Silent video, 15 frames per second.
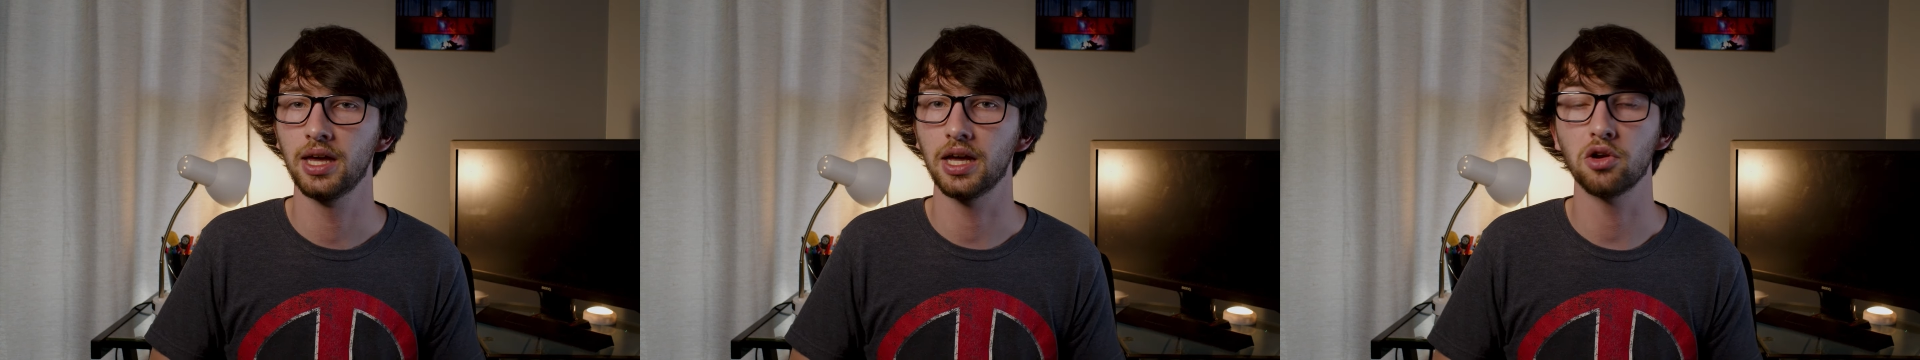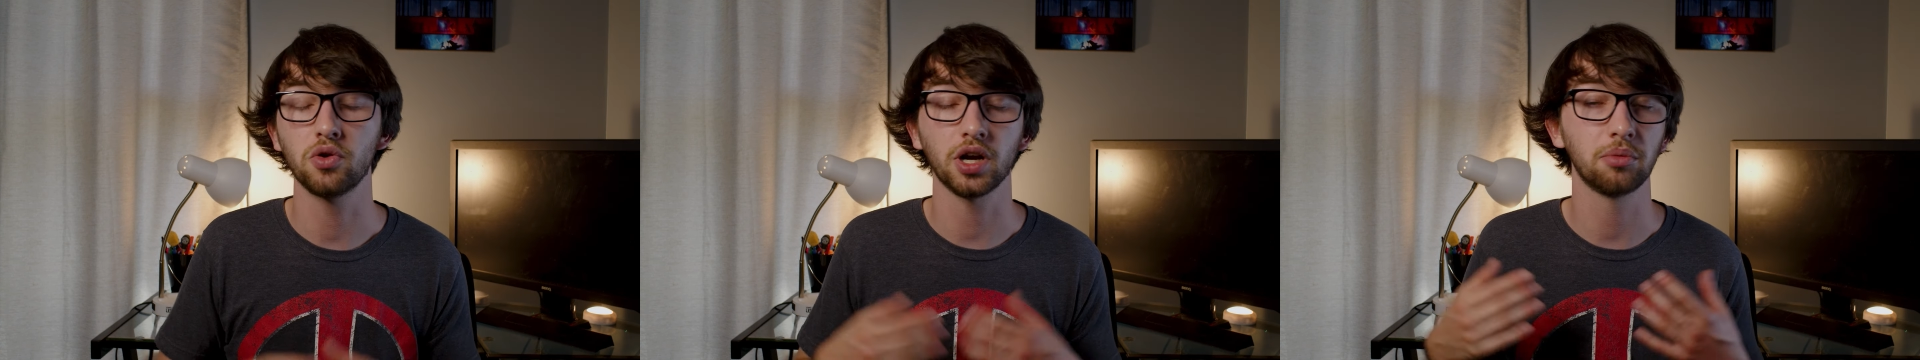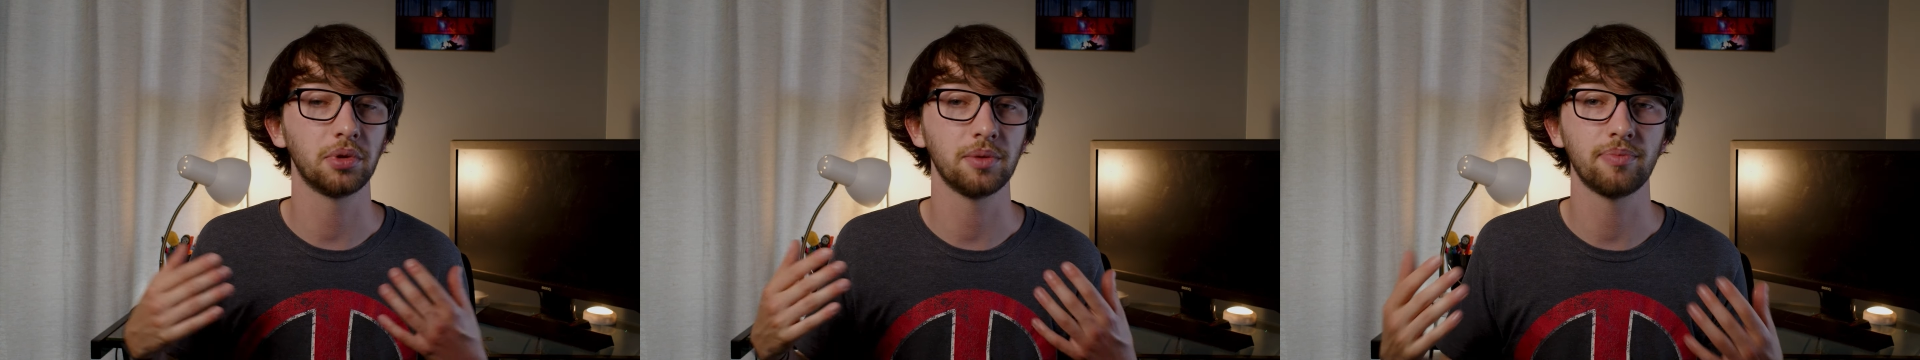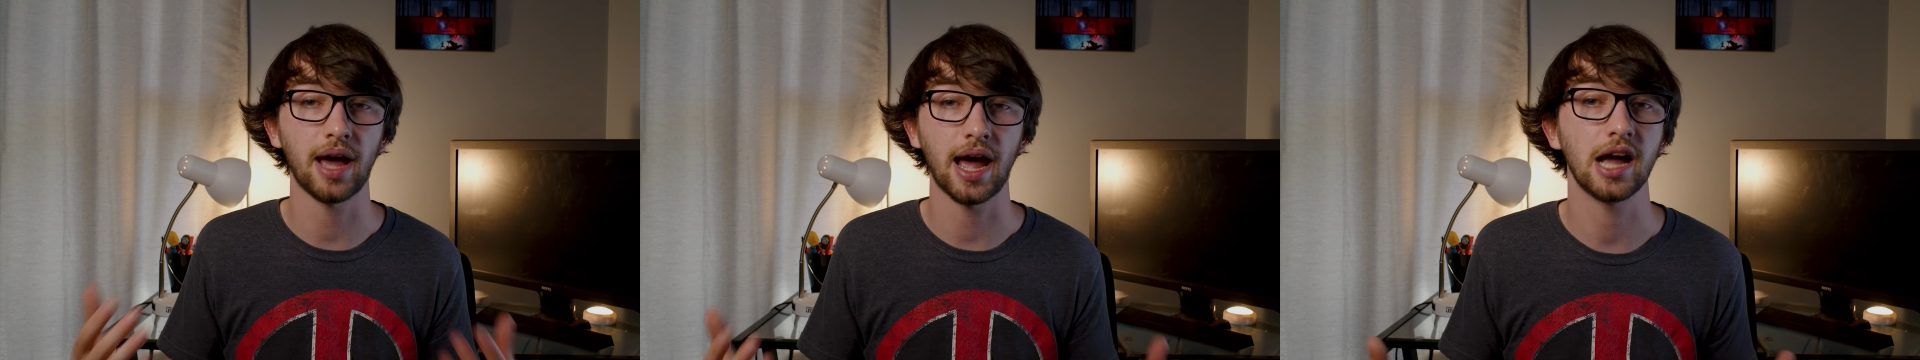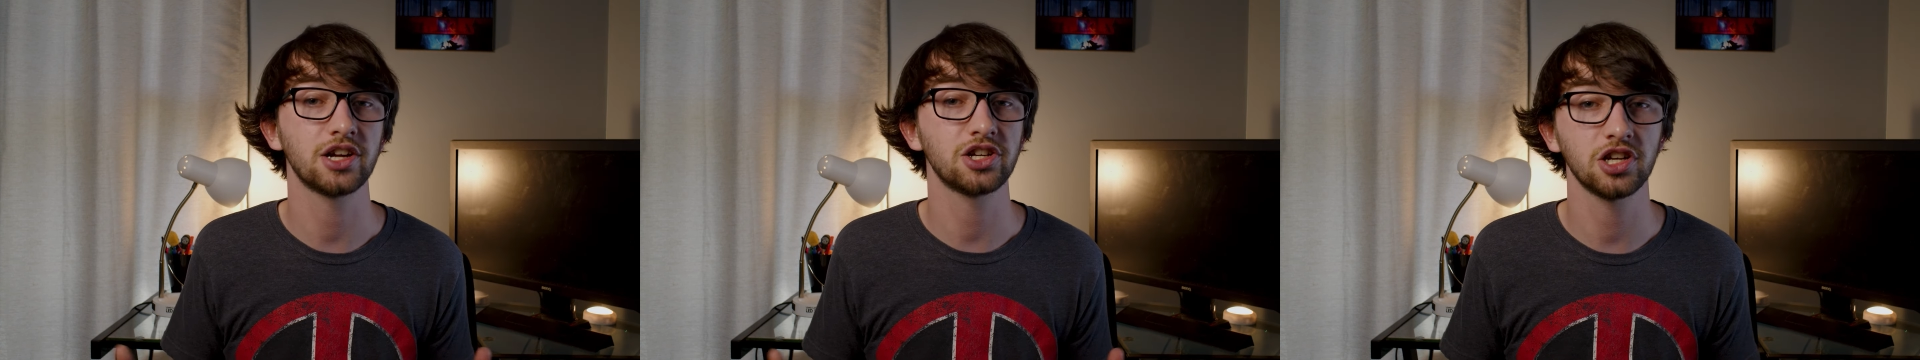incredibly
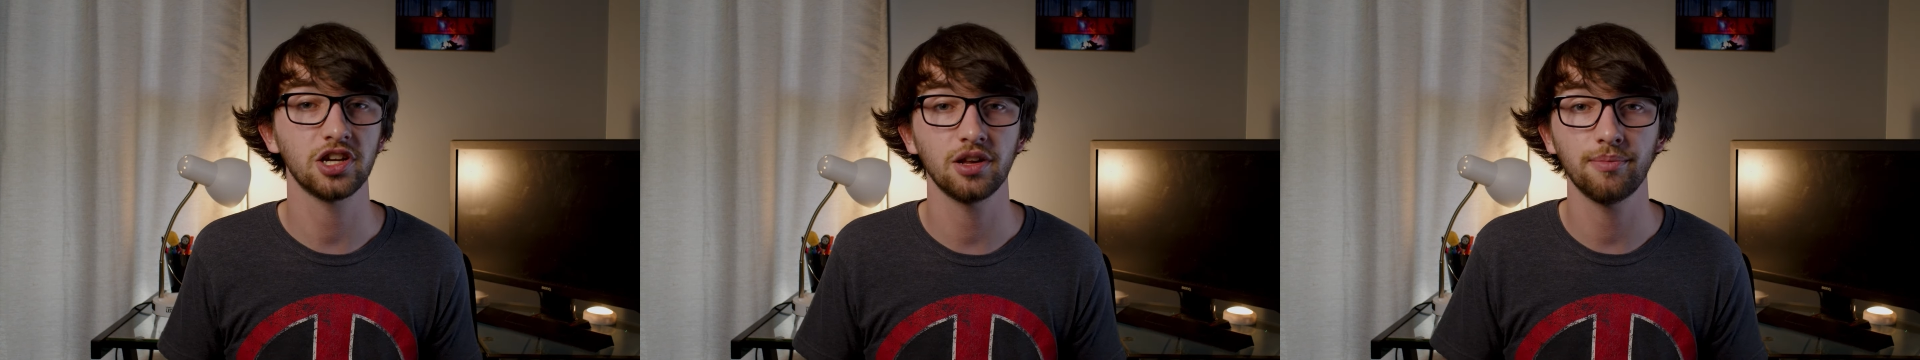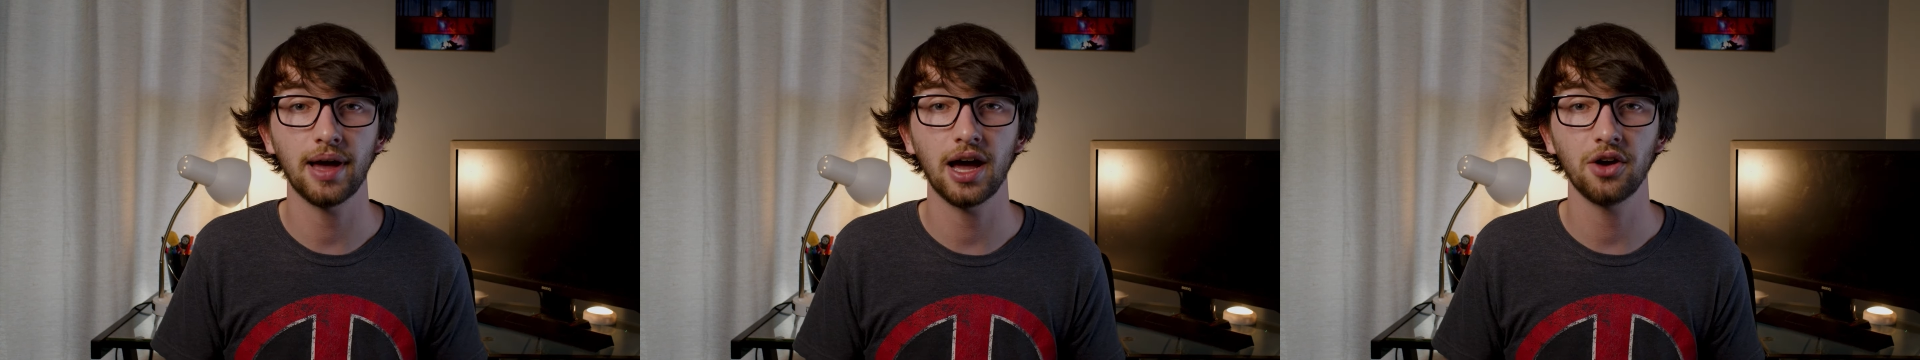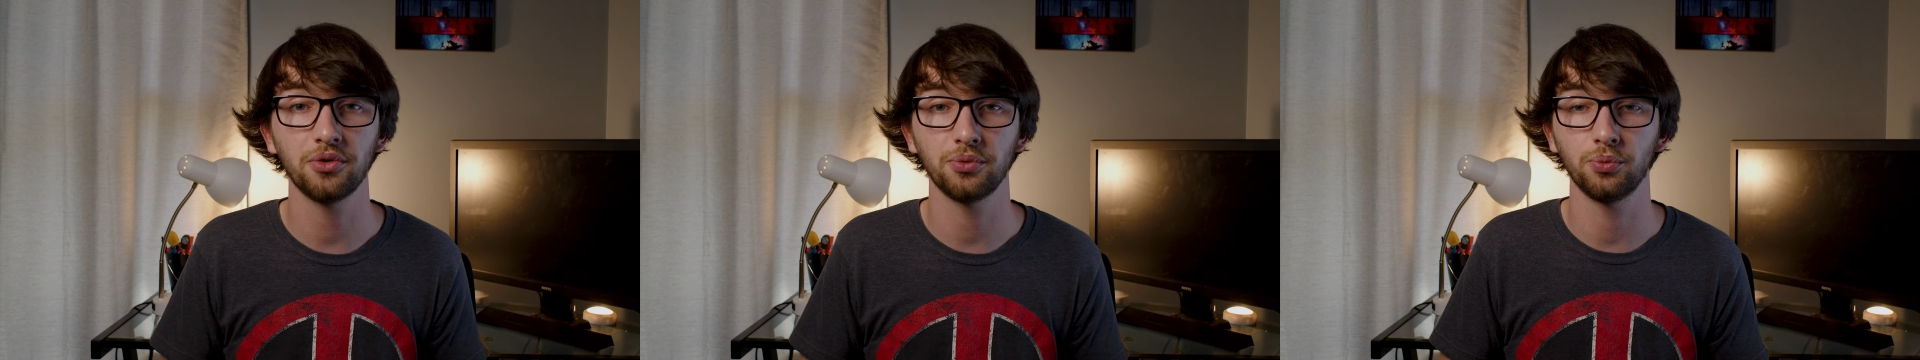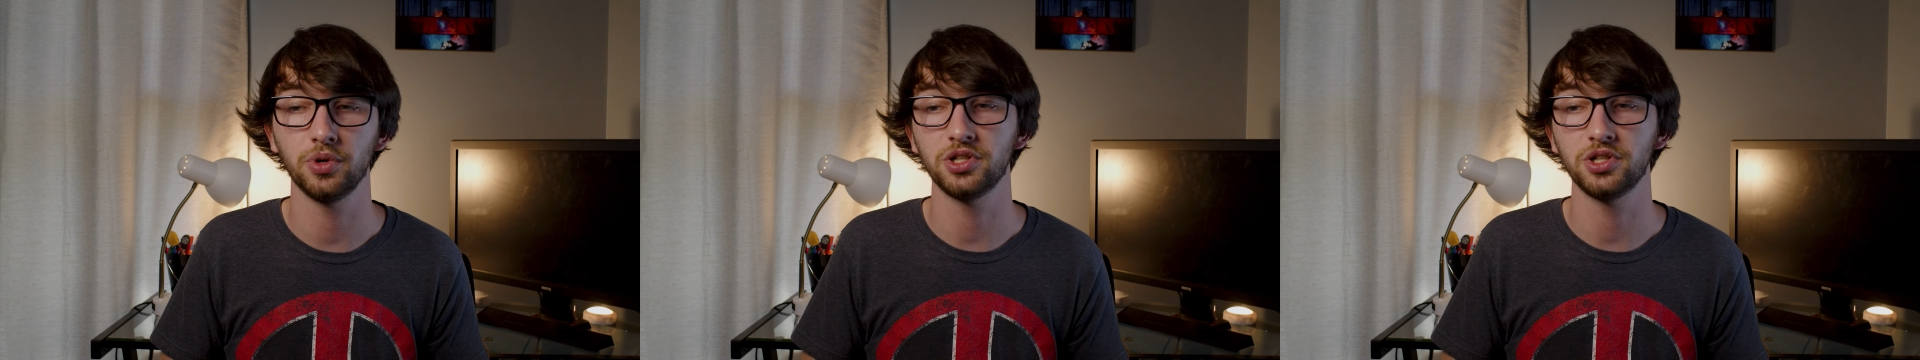passionate about,